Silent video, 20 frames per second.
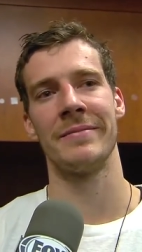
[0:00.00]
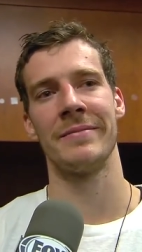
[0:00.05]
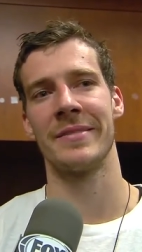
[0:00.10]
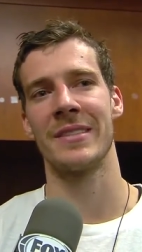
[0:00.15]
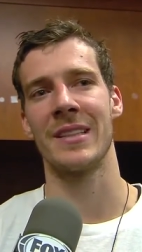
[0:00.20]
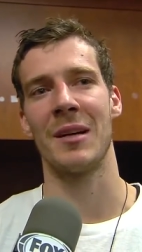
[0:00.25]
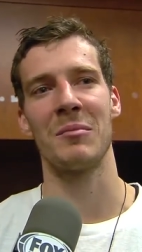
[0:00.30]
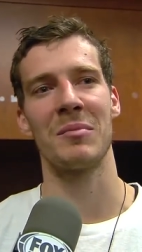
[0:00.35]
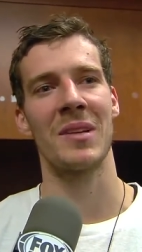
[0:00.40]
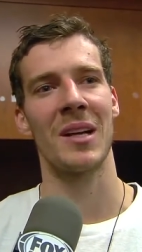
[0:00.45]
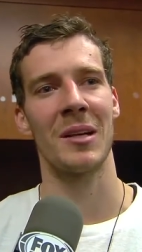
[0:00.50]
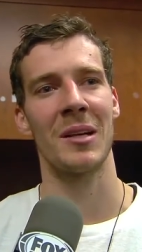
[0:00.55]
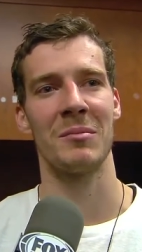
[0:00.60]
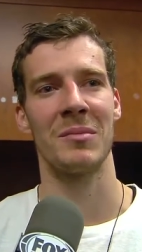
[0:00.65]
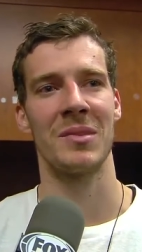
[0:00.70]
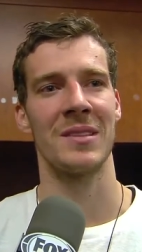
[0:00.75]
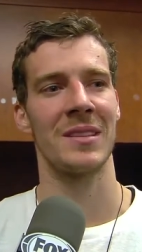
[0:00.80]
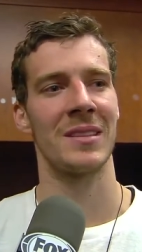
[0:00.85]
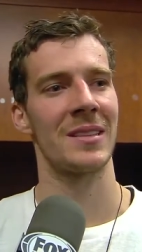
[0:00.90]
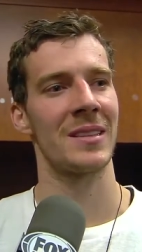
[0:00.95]

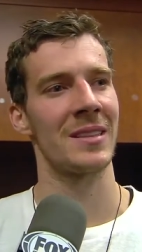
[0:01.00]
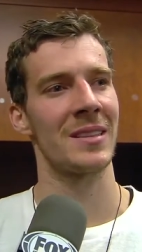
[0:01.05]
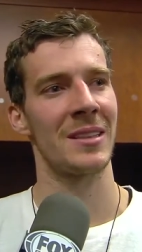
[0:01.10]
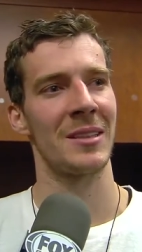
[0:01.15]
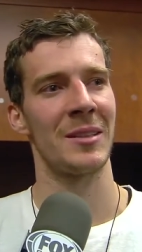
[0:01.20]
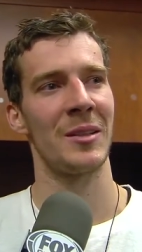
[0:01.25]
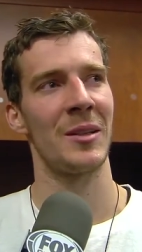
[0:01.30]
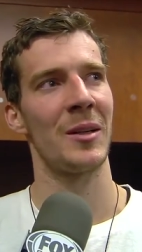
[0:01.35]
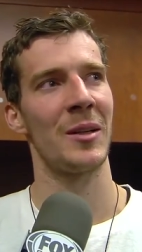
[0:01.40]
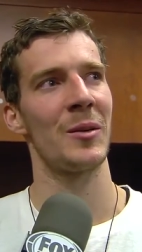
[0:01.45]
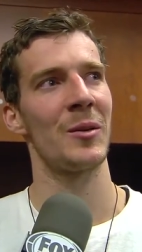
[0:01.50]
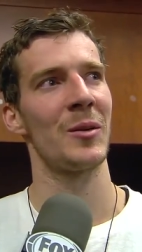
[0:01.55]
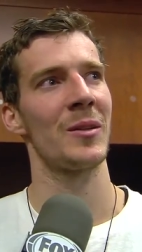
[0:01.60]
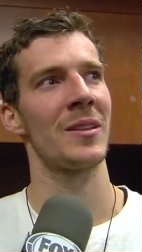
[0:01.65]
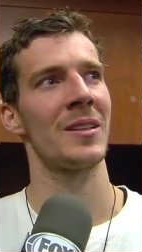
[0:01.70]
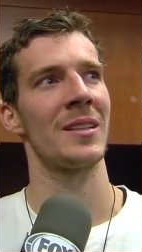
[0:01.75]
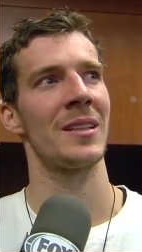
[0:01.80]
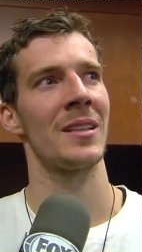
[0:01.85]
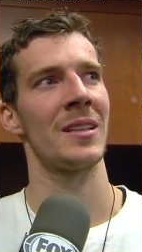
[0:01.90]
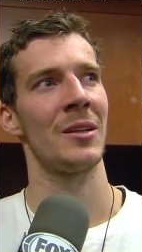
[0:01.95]
sometimes uh, you know
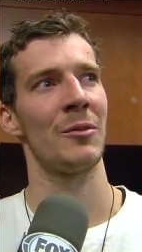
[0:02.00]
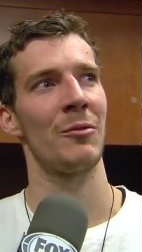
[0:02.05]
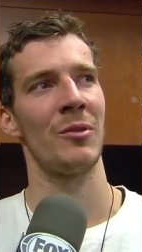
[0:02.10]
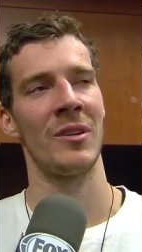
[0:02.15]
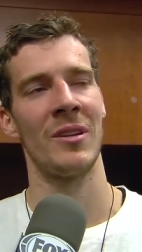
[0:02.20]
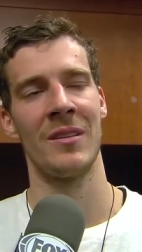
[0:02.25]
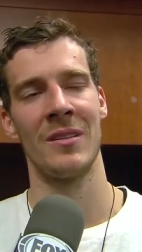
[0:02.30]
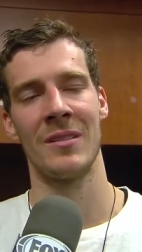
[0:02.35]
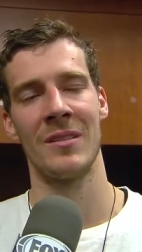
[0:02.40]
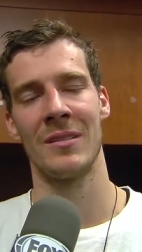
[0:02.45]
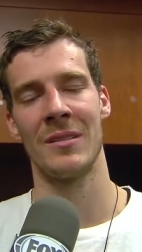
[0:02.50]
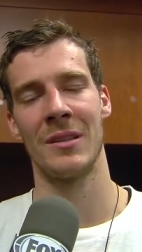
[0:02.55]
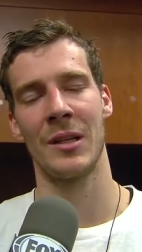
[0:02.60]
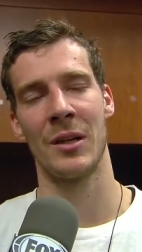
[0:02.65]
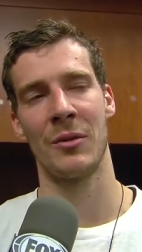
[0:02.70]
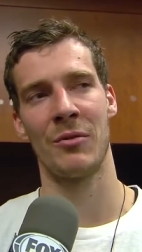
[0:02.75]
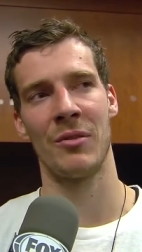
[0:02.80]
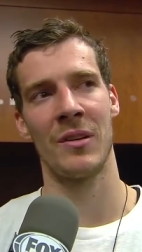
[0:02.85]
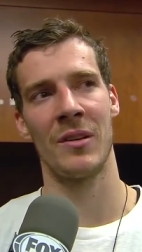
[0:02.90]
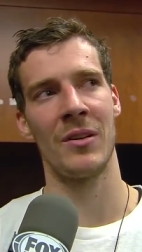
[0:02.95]
if you
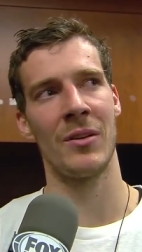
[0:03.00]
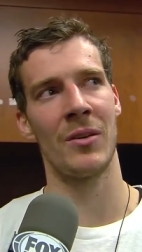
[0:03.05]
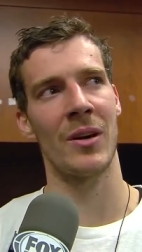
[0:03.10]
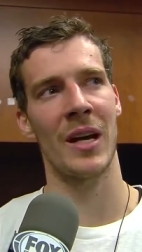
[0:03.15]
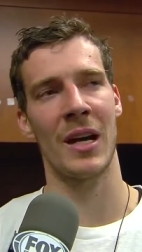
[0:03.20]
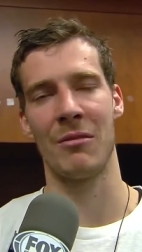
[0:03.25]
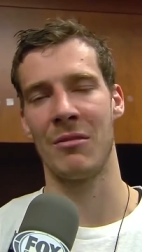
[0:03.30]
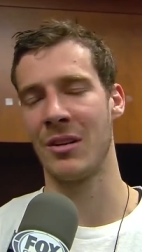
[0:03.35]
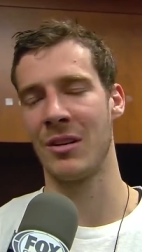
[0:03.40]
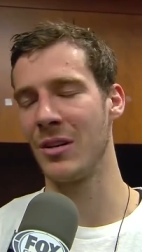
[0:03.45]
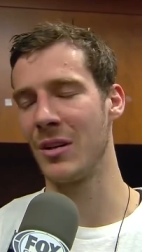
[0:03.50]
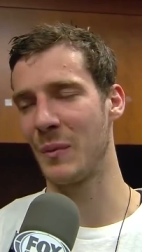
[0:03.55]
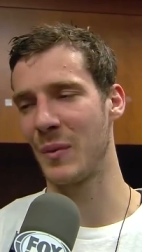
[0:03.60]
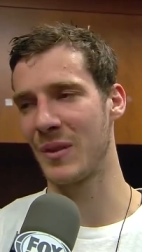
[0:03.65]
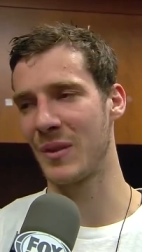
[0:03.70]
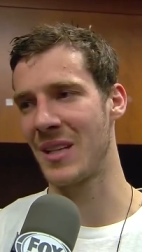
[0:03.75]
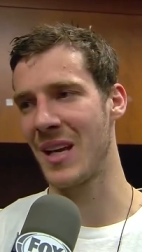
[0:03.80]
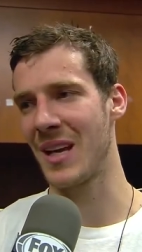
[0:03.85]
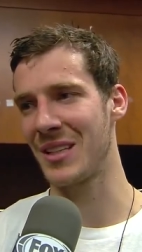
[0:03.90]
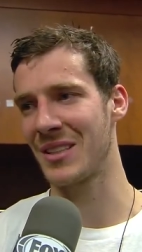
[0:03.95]
if you don't have a good
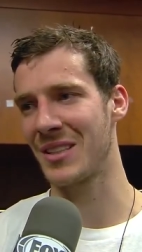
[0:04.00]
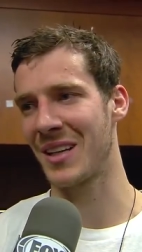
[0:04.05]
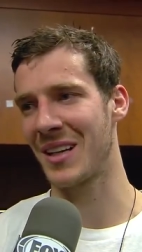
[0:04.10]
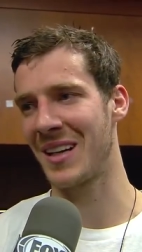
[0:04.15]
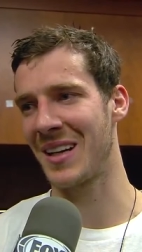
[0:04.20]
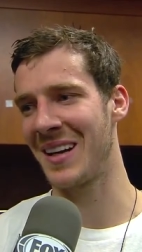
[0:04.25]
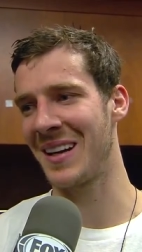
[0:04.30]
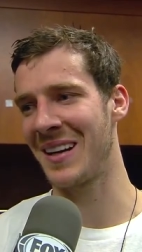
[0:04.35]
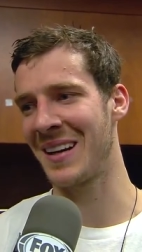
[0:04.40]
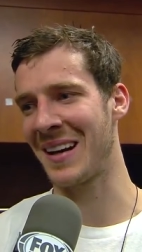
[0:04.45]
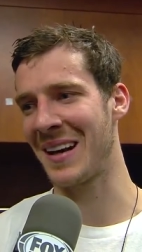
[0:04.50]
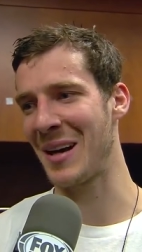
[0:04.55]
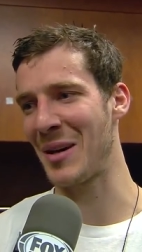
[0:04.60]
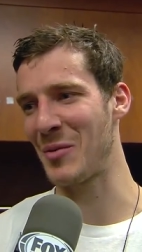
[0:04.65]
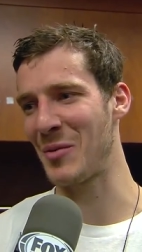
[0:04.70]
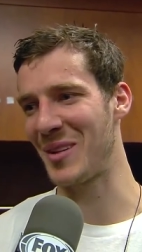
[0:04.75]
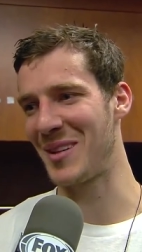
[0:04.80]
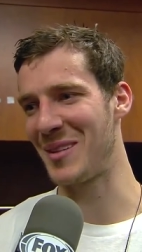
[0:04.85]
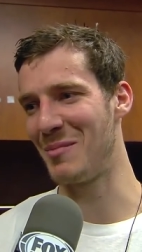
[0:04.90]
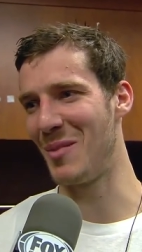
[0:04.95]
possession he's gonna
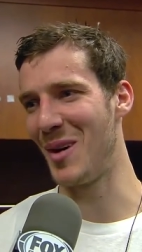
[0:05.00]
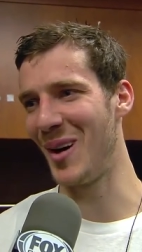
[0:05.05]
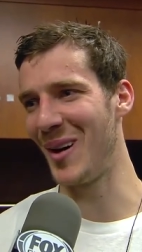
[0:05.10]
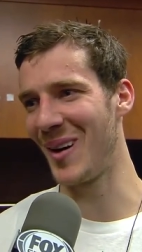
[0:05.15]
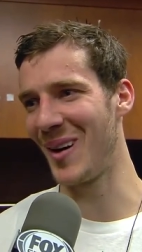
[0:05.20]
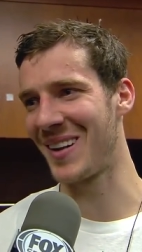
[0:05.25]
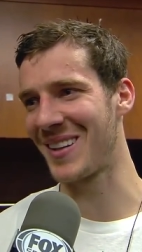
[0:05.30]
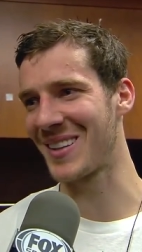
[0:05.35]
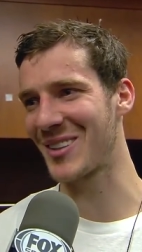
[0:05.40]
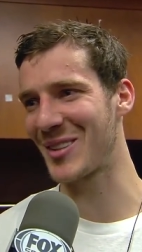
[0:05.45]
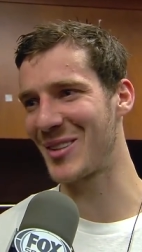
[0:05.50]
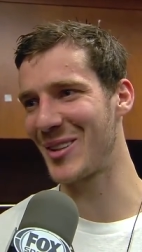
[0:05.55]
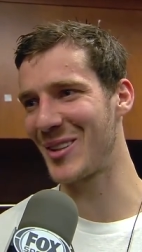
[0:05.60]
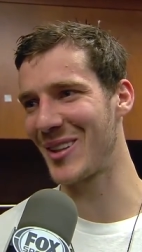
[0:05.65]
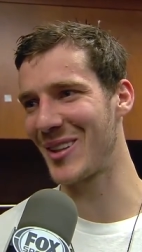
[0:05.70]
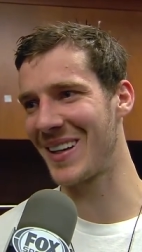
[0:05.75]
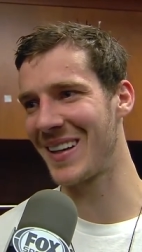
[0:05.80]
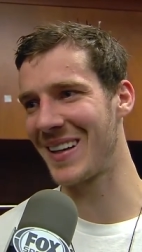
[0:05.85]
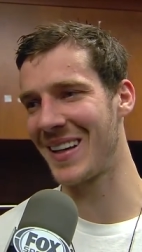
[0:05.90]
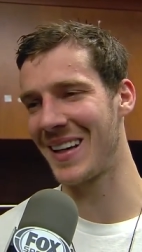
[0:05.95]
come with the ball and
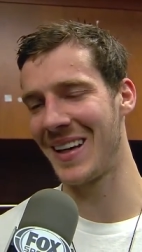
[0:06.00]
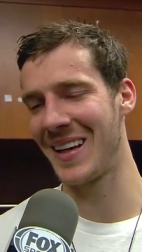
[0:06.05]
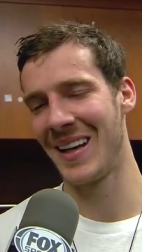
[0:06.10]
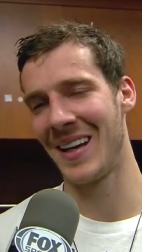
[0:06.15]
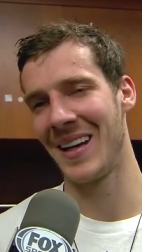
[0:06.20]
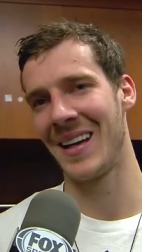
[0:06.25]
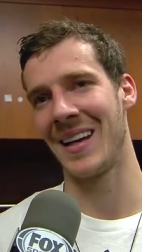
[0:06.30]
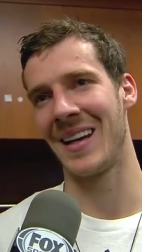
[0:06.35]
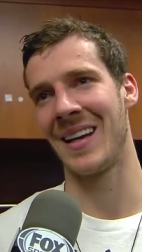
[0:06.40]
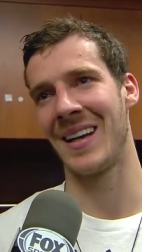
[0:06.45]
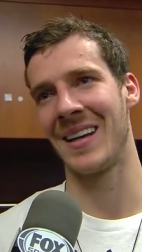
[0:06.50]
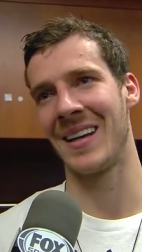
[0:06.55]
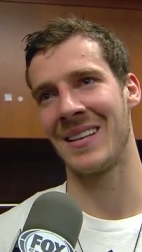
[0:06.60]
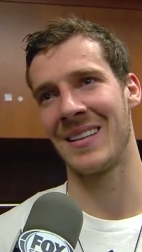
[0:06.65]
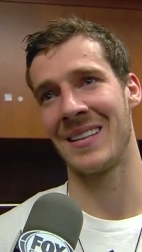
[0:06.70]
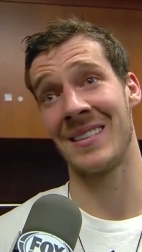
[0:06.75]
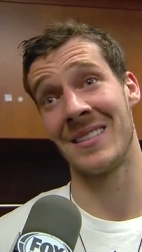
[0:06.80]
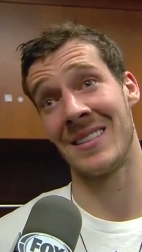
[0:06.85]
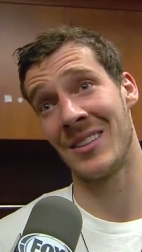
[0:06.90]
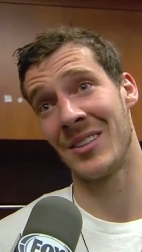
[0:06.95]
score and
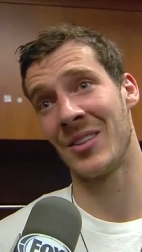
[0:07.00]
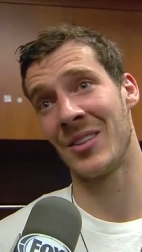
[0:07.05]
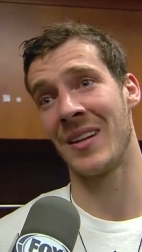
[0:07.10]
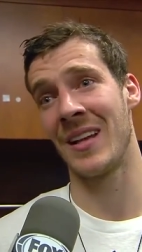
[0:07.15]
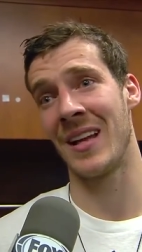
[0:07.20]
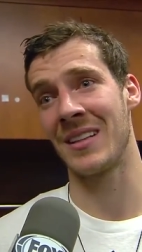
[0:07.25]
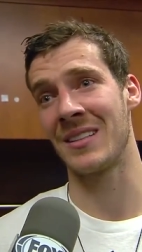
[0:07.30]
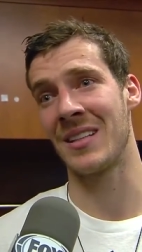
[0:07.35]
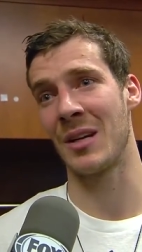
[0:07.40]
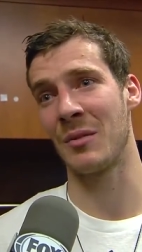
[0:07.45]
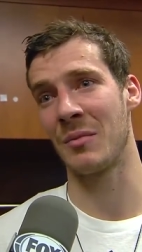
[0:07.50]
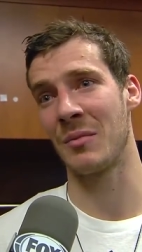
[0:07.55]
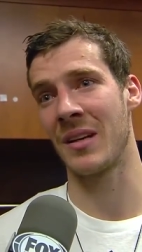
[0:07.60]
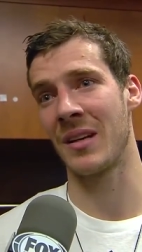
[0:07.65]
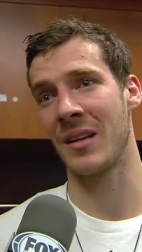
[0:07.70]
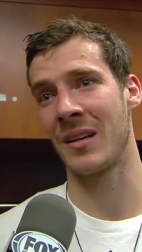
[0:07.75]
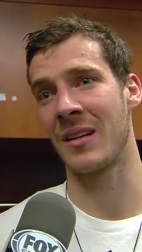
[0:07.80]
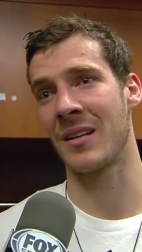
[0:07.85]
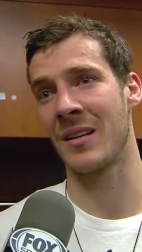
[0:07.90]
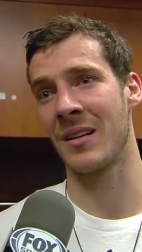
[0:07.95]
and you know that's
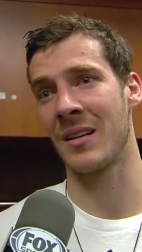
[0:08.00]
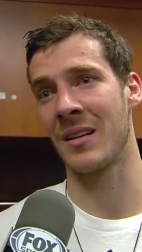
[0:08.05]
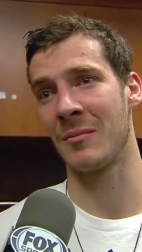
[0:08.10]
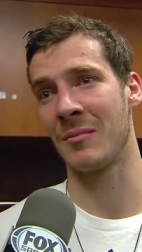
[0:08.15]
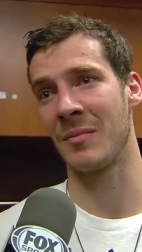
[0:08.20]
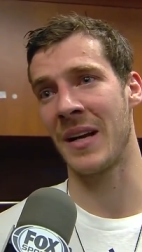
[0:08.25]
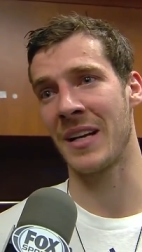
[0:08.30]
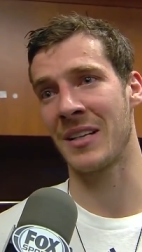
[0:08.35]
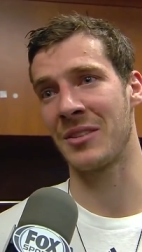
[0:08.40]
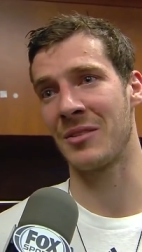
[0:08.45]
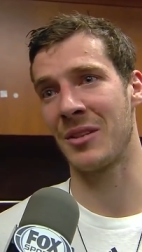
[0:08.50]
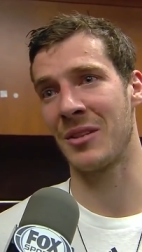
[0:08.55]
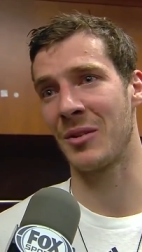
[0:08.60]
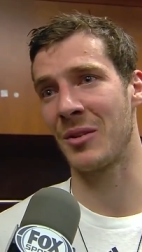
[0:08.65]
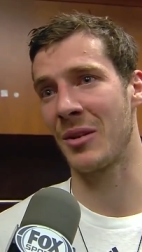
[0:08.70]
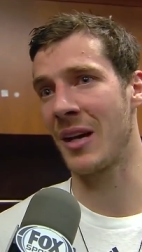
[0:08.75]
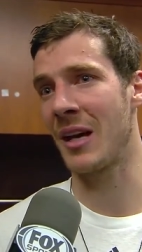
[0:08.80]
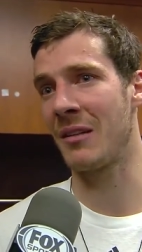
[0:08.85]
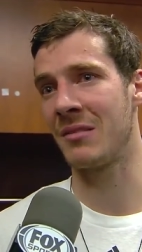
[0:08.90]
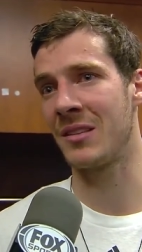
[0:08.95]
something um, extra
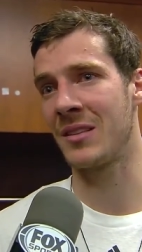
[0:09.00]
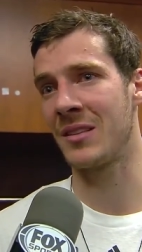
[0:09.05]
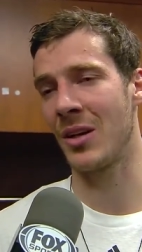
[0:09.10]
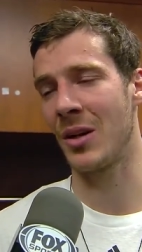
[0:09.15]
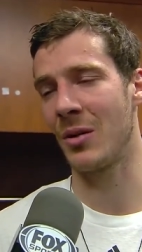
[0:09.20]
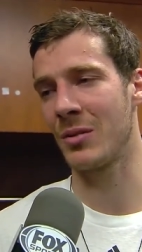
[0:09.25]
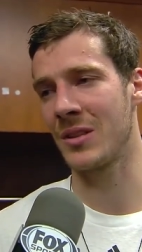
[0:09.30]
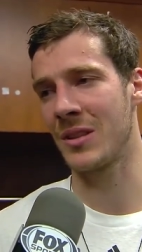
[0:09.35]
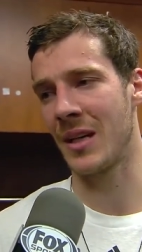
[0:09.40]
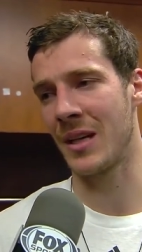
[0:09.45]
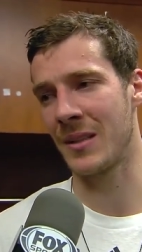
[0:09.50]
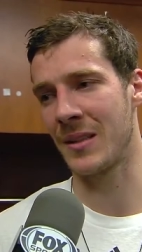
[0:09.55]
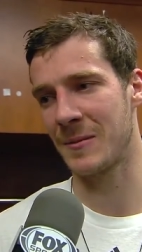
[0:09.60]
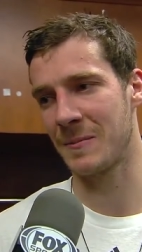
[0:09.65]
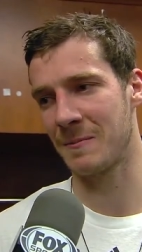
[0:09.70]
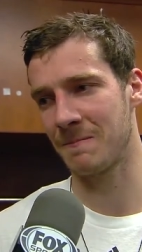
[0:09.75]
to have it's always nice